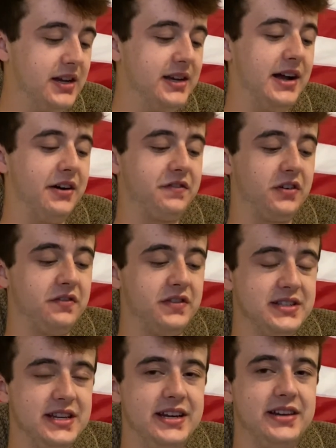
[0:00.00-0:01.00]
Now for
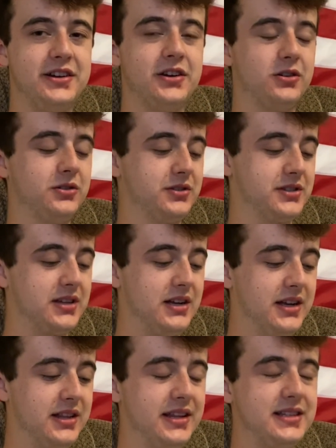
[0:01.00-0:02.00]
physique goals,
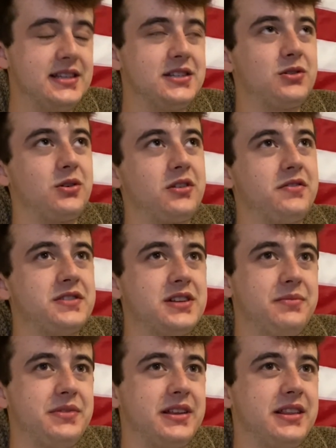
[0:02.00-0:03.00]
this is sort of
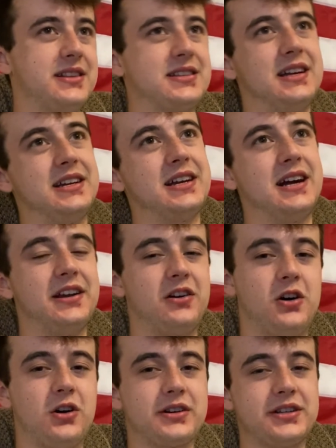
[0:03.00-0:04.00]
something that's like kind of
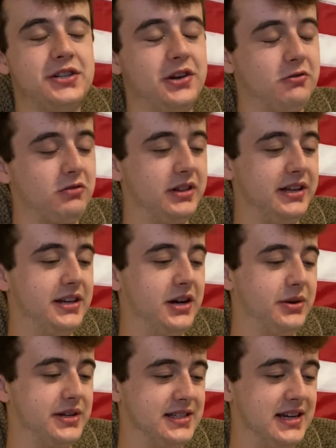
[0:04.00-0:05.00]
hard because you don't really know
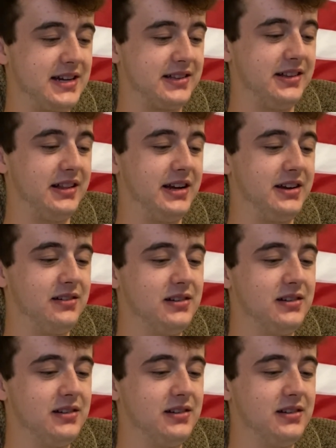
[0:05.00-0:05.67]
exactly like